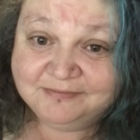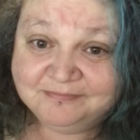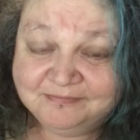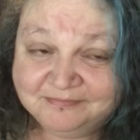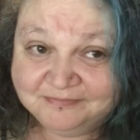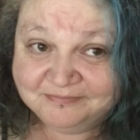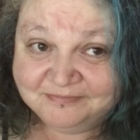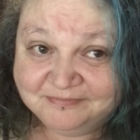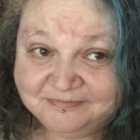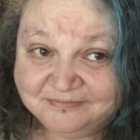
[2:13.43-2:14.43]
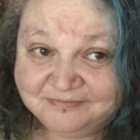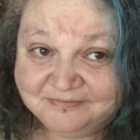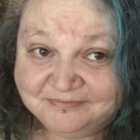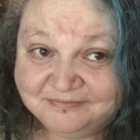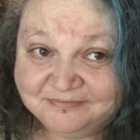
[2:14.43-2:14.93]

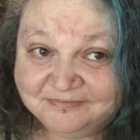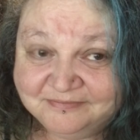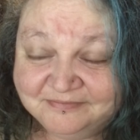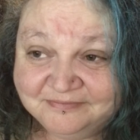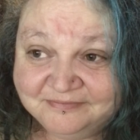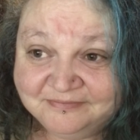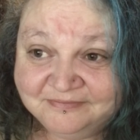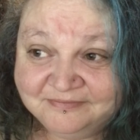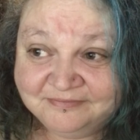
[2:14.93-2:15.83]
Nothing is said.